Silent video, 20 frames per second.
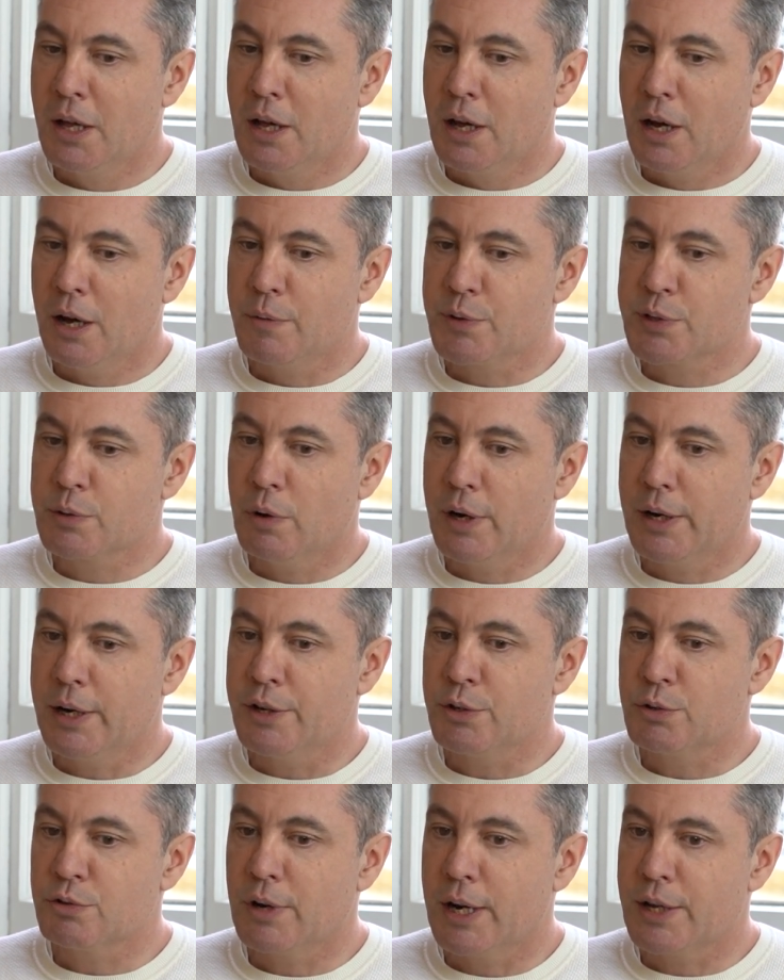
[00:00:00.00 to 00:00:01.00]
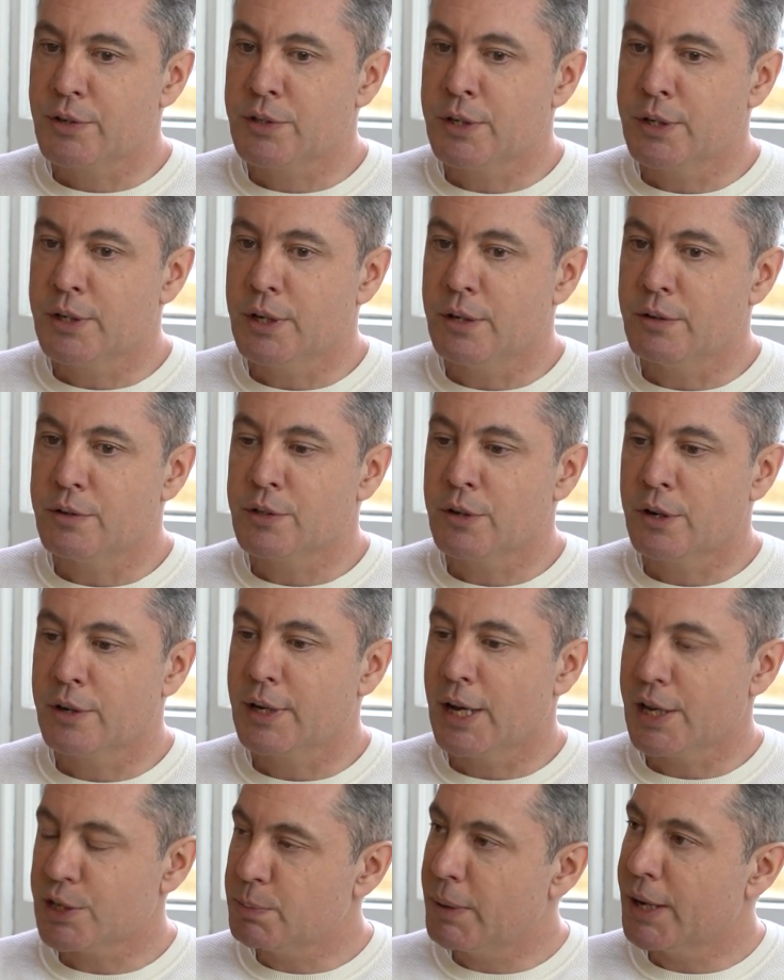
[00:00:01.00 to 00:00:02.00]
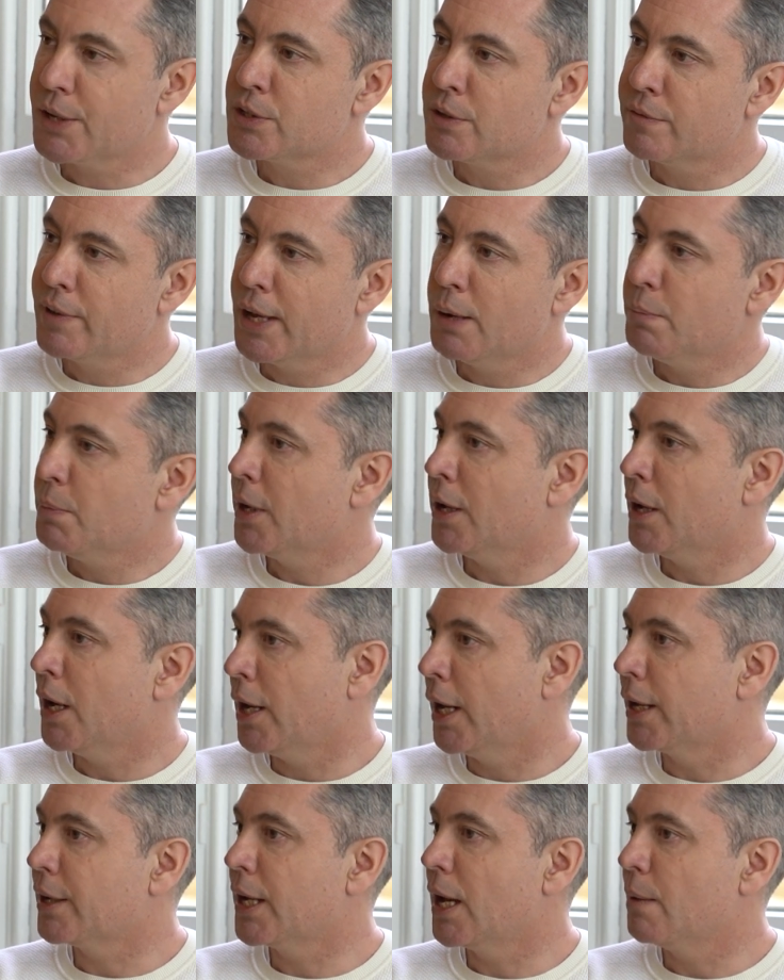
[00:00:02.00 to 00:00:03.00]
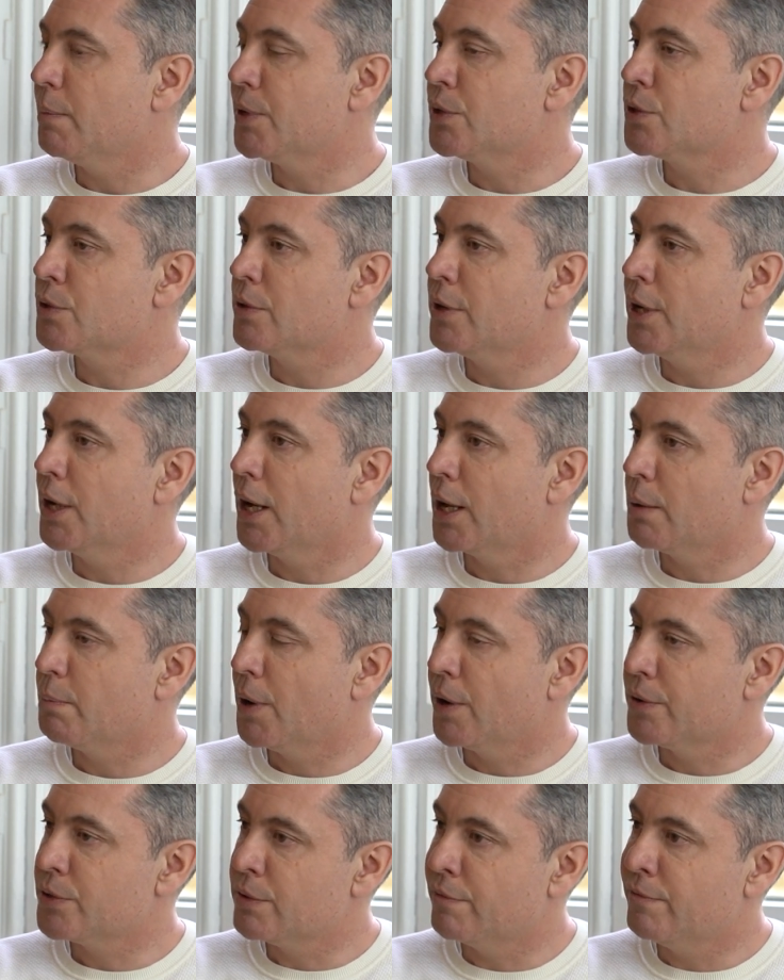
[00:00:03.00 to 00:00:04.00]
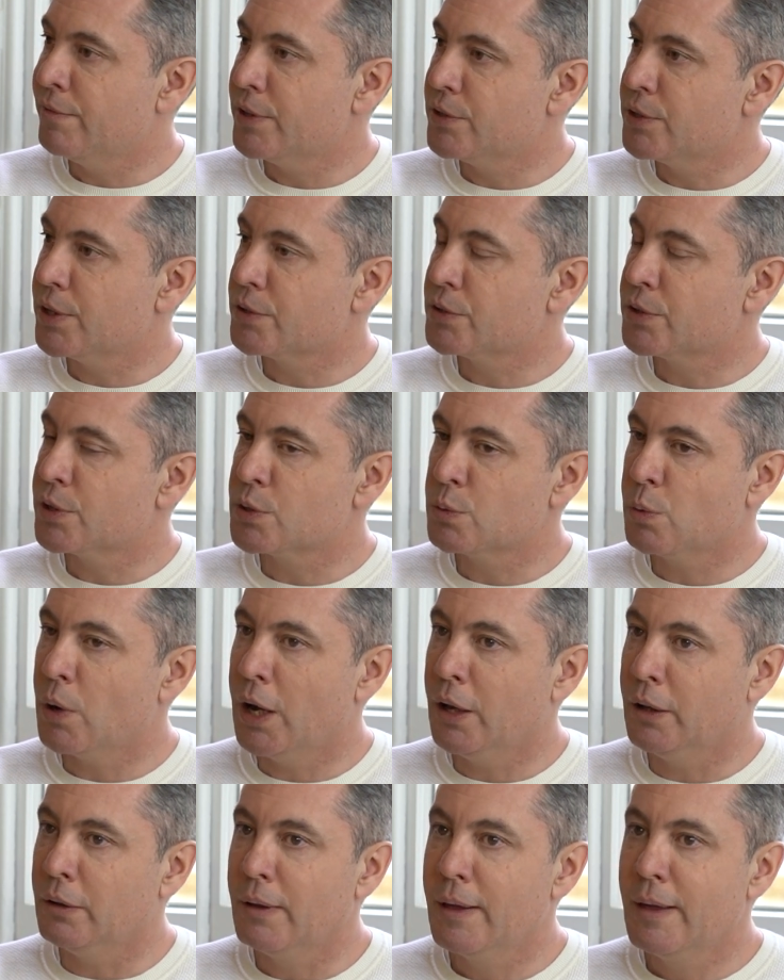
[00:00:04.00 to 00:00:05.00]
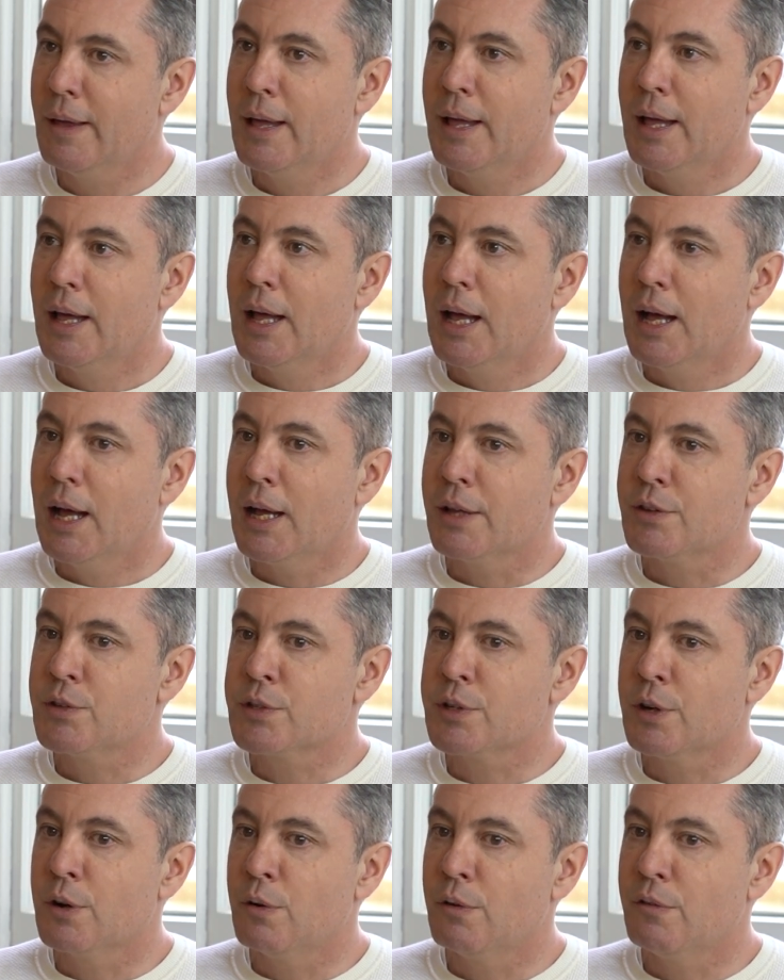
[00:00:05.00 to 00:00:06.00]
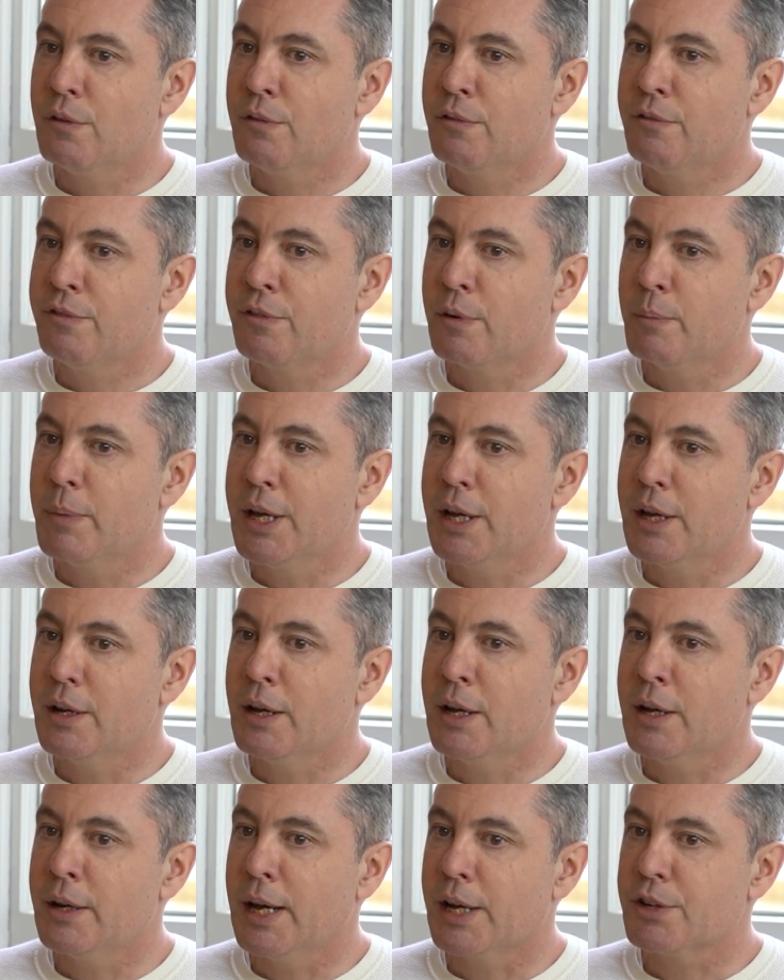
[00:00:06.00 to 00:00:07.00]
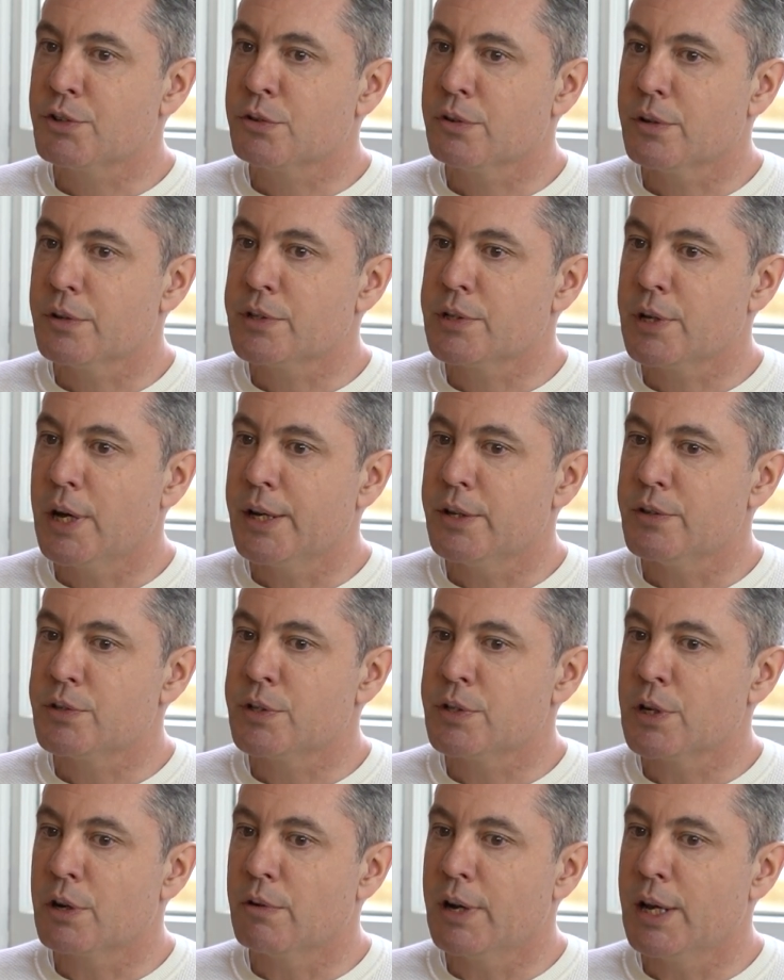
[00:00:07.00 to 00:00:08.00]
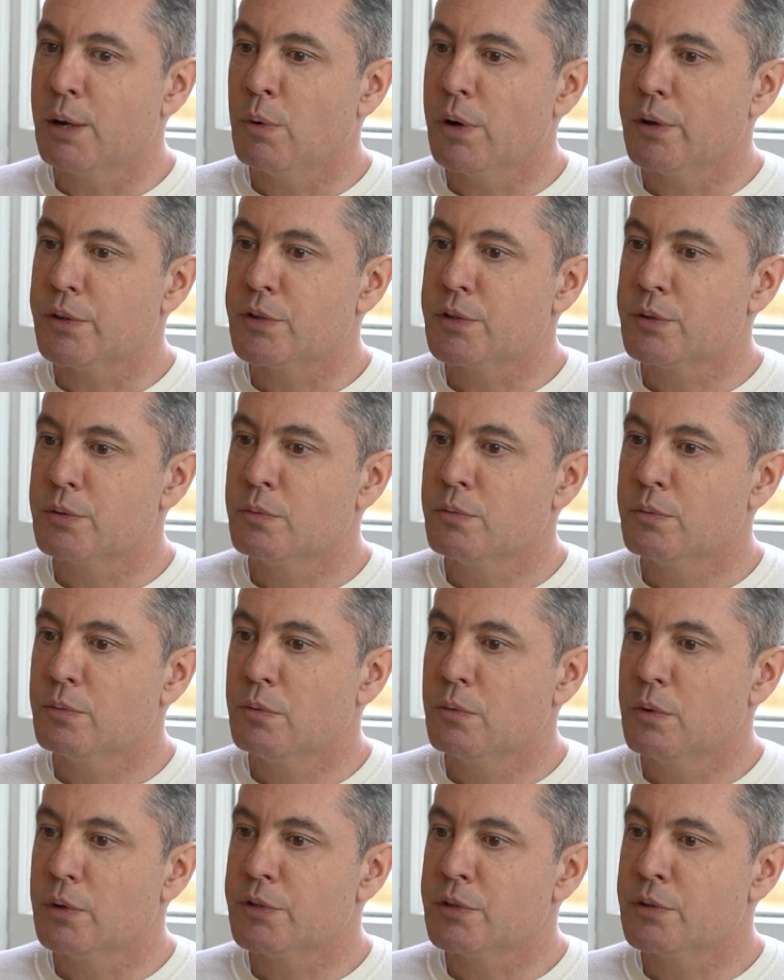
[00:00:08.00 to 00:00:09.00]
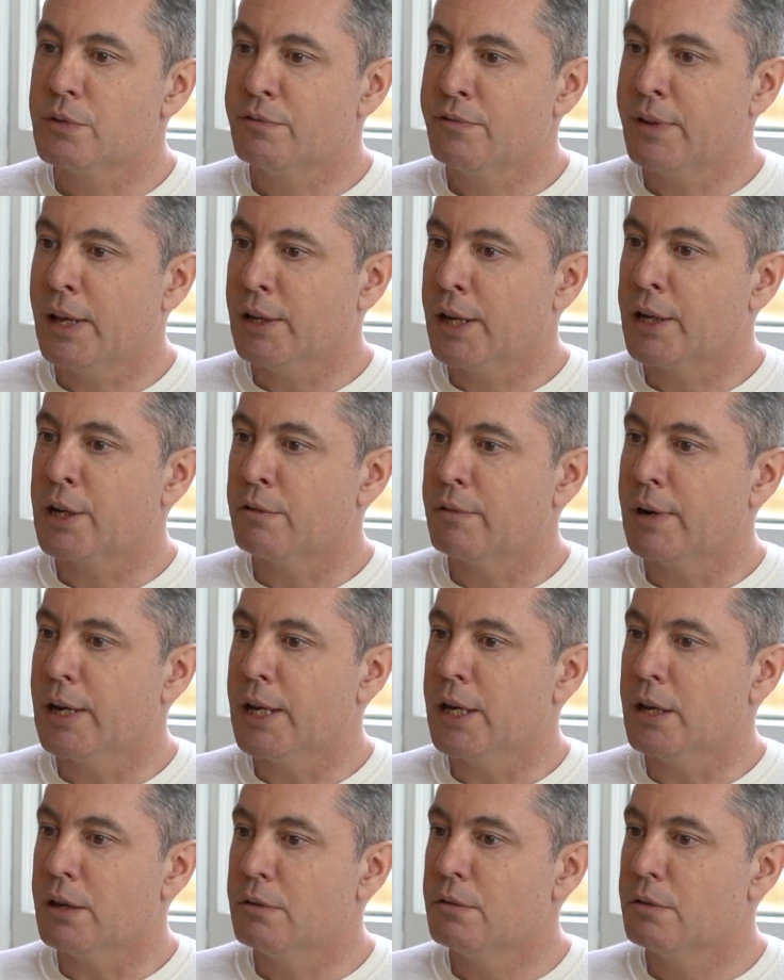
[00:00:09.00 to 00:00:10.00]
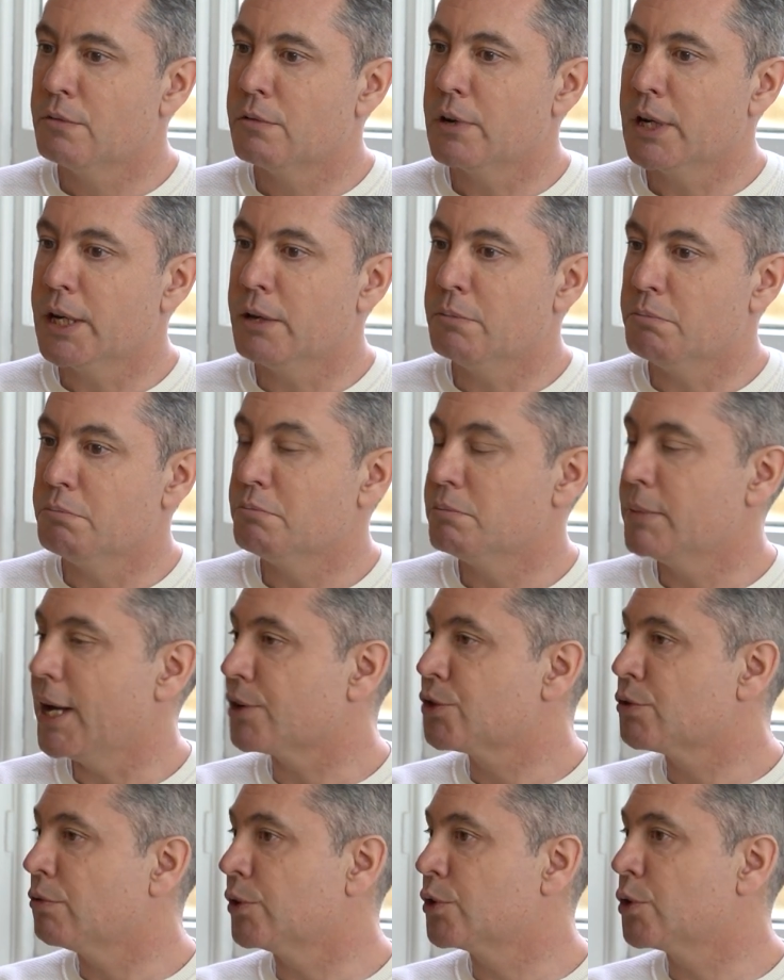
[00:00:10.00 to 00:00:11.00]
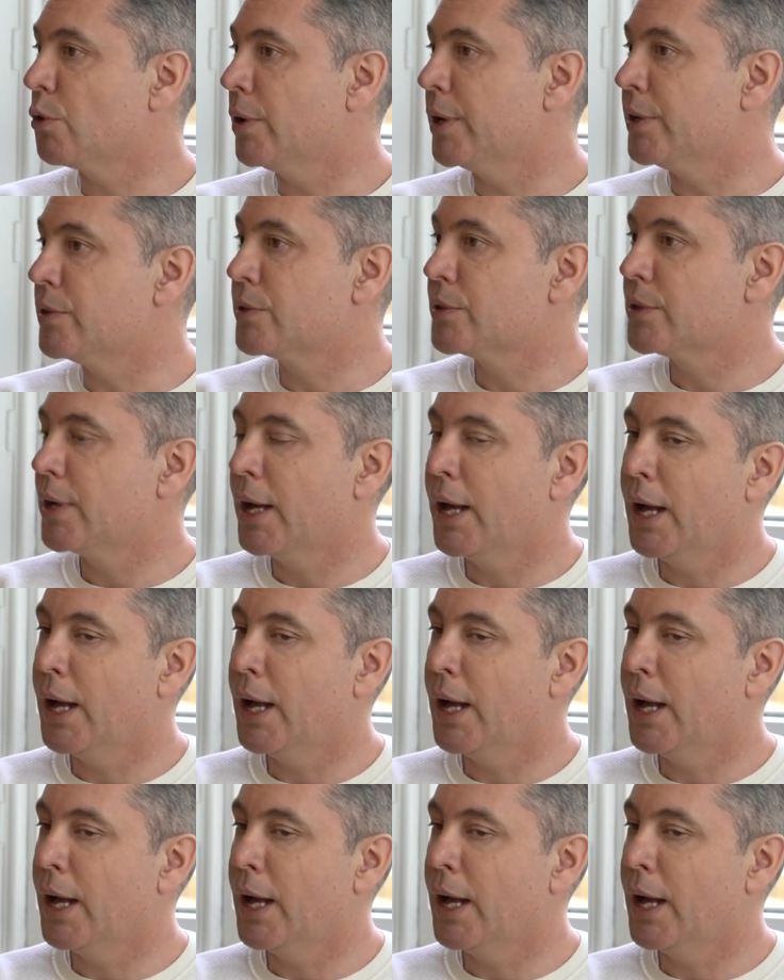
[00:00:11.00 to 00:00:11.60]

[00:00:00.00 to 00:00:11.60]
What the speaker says: I was quite interested in certain aspects of that, but I like chemistry. I like parts of physics as well. And so for me, a natural science degree was felt like a really, really natural choice.